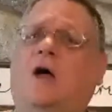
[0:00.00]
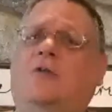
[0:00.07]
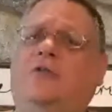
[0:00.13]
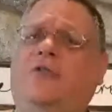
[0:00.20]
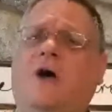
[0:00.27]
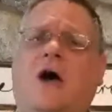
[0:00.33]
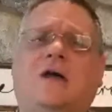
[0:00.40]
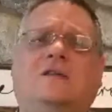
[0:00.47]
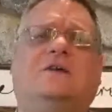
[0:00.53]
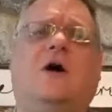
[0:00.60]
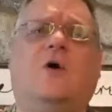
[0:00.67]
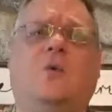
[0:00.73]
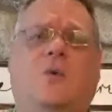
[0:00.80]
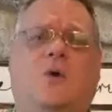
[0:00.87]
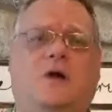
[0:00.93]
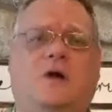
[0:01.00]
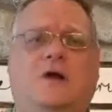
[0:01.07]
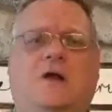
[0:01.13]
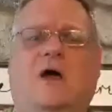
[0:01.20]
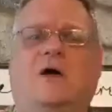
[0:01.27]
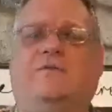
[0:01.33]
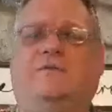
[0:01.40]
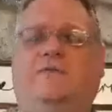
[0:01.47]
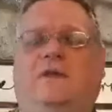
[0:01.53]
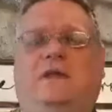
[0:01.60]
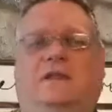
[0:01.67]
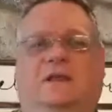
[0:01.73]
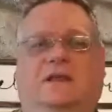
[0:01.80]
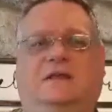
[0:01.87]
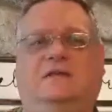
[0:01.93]
all thought, all word, all
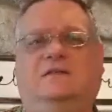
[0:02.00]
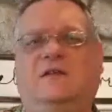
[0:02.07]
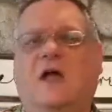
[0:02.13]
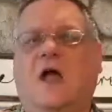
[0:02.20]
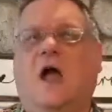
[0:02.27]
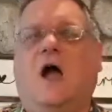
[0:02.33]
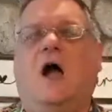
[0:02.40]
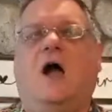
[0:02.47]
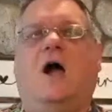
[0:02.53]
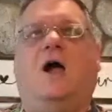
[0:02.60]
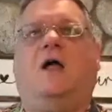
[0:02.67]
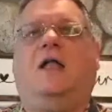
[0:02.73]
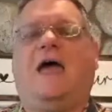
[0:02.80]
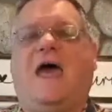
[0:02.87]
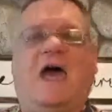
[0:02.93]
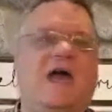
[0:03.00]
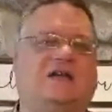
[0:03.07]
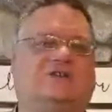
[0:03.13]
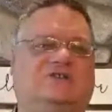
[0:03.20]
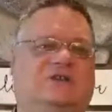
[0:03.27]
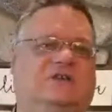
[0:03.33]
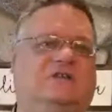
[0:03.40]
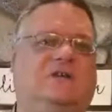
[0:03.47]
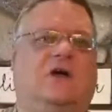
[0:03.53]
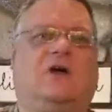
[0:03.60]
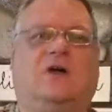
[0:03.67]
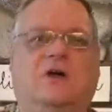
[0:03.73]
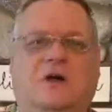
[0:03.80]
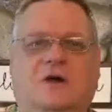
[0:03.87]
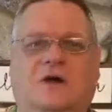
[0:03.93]
feelings, all actions
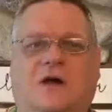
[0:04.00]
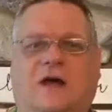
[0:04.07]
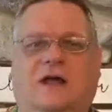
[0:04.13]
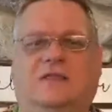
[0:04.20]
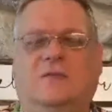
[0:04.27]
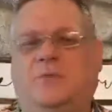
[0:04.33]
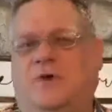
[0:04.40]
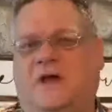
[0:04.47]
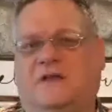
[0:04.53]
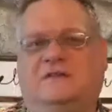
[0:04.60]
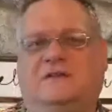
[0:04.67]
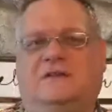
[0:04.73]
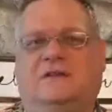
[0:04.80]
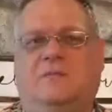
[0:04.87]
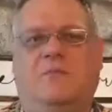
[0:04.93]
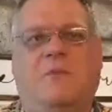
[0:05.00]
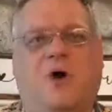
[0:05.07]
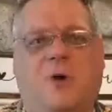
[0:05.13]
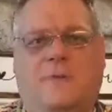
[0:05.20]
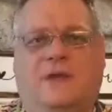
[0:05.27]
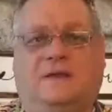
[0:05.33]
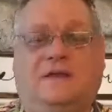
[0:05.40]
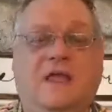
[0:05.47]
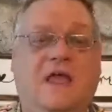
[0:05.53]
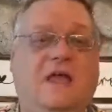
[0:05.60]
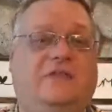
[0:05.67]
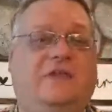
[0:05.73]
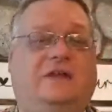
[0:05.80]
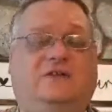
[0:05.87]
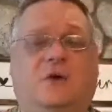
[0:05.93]
occur in the present moment.
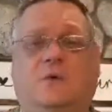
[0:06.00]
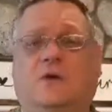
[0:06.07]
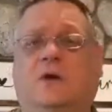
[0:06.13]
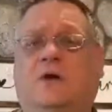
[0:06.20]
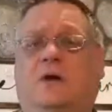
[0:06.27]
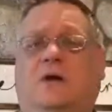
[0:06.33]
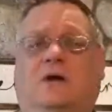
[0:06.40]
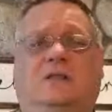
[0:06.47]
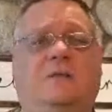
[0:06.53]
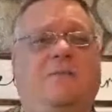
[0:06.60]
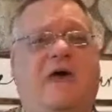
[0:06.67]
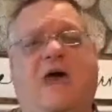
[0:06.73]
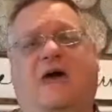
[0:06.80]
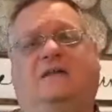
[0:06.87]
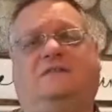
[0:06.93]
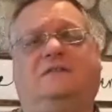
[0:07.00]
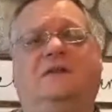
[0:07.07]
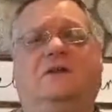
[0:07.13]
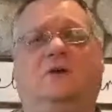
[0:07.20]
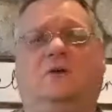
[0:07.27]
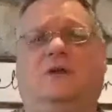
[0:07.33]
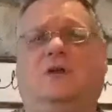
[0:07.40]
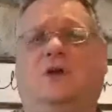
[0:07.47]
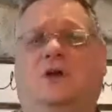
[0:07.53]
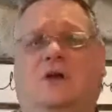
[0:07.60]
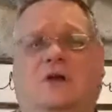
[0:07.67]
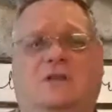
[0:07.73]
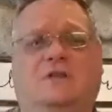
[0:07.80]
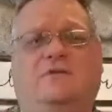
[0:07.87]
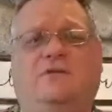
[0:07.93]
They don't occur in the past, they don't
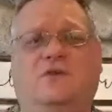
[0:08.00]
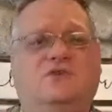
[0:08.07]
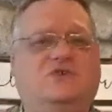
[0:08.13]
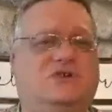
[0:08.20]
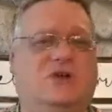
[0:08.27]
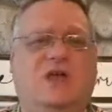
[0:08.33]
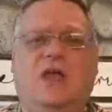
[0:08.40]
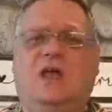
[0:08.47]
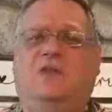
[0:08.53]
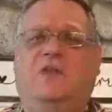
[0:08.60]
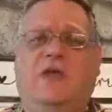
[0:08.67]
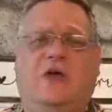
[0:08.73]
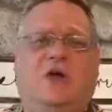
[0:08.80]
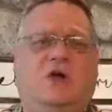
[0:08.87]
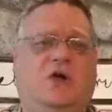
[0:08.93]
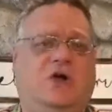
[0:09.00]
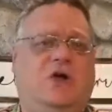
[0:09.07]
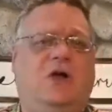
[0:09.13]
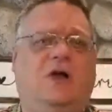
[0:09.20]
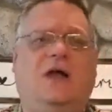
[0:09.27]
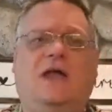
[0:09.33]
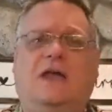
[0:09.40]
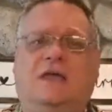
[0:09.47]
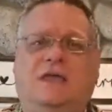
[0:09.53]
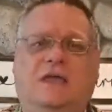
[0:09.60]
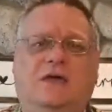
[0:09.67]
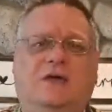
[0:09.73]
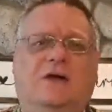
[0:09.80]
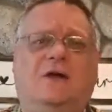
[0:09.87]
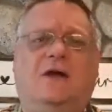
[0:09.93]
occur in the future, they occur
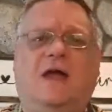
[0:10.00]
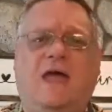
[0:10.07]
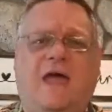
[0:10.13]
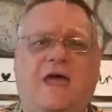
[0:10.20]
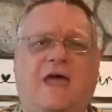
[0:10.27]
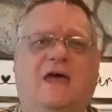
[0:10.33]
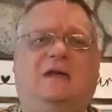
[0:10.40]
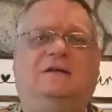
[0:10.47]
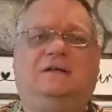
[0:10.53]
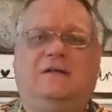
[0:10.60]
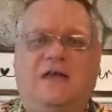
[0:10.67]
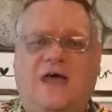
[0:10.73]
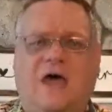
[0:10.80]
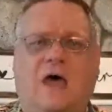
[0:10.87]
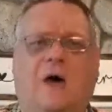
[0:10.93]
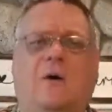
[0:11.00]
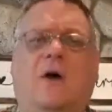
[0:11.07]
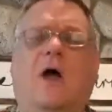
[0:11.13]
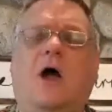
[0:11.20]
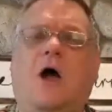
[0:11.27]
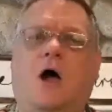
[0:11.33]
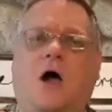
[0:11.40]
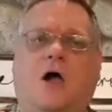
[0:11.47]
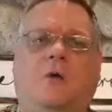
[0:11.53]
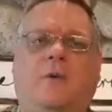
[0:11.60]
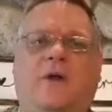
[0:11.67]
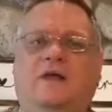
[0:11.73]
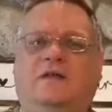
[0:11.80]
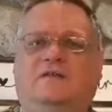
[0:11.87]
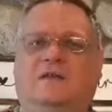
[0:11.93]
here and now,
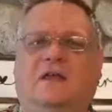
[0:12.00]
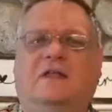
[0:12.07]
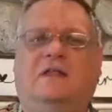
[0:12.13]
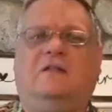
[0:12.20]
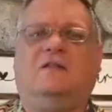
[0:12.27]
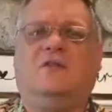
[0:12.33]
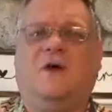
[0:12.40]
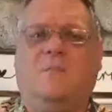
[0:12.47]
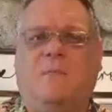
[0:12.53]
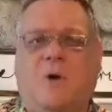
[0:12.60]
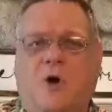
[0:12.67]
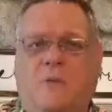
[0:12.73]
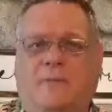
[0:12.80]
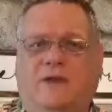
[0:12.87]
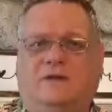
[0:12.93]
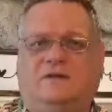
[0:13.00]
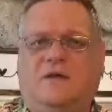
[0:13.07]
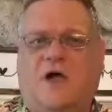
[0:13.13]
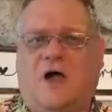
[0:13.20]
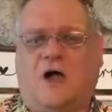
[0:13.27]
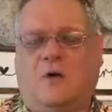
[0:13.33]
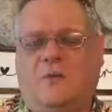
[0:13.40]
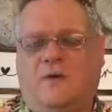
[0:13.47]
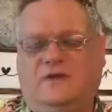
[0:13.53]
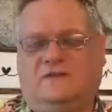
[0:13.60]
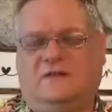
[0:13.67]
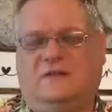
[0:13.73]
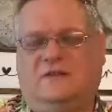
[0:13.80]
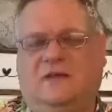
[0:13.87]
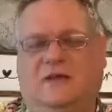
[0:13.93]
always in the moment,
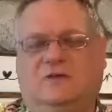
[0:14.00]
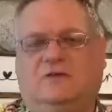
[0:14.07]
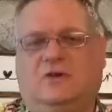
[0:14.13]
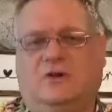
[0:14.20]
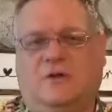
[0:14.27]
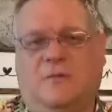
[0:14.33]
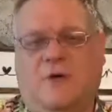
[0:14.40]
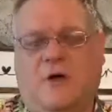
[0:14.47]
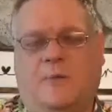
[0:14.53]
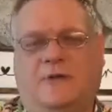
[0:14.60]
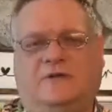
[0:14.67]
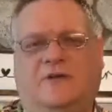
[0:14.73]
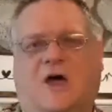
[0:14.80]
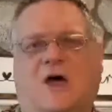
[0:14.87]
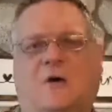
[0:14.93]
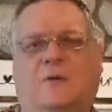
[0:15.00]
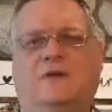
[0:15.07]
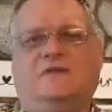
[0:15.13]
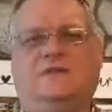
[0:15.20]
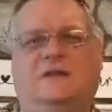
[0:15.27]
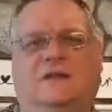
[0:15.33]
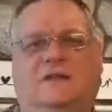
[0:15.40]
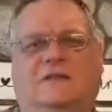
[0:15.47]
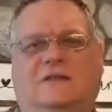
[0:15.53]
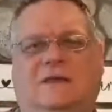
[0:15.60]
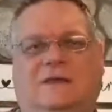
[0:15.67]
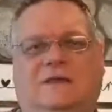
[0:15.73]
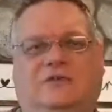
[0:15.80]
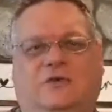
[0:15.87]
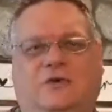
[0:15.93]
always in the eternal moment, always in
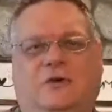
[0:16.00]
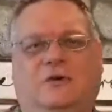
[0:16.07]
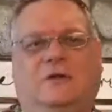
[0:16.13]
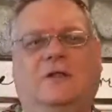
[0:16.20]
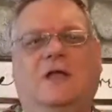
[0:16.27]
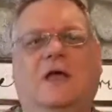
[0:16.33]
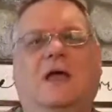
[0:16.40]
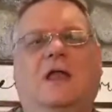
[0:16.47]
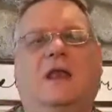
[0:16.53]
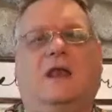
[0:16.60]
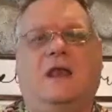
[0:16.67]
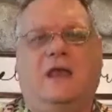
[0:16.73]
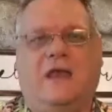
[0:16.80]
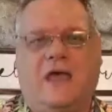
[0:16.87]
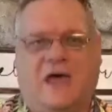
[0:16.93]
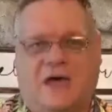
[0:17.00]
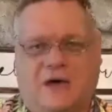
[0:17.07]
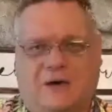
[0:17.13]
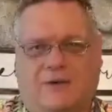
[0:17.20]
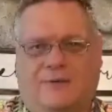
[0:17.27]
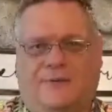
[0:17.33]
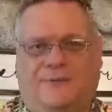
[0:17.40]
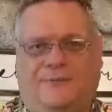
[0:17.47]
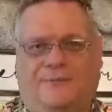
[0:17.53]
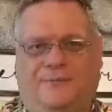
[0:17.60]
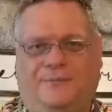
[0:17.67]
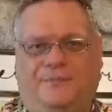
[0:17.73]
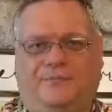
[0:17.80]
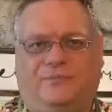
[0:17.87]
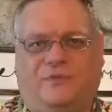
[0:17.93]
the eternal now.
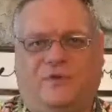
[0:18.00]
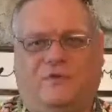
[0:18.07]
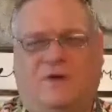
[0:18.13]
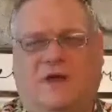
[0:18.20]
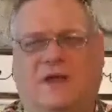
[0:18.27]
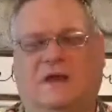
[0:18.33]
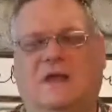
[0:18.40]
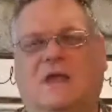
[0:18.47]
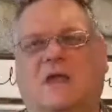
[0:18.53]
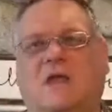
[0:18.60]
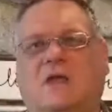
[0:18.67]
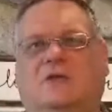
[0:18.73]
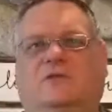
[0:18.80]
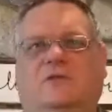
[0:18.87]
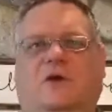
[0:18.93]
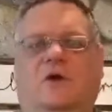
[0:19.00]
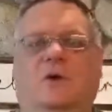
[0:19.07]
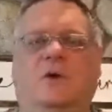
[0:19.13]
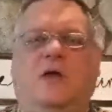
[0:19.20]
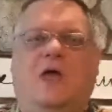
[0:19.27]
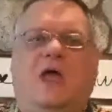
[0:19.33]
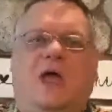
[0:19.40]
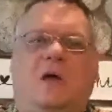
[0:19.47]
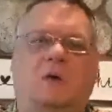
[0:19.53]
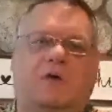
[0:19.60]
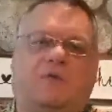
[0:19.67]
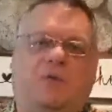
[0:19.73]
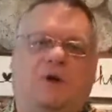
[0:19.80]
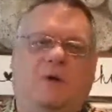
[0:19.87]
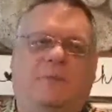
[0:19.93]
Right? So
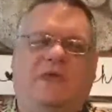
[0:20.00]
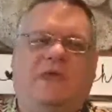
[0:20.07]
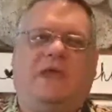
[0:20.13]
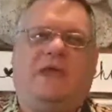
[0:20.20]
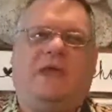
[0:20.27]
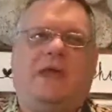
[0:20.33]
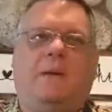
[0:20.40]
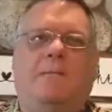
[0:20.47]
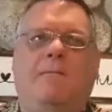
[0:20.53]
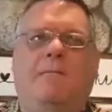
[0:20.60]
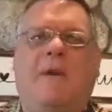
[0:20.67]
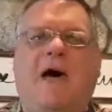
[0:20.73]
if we're being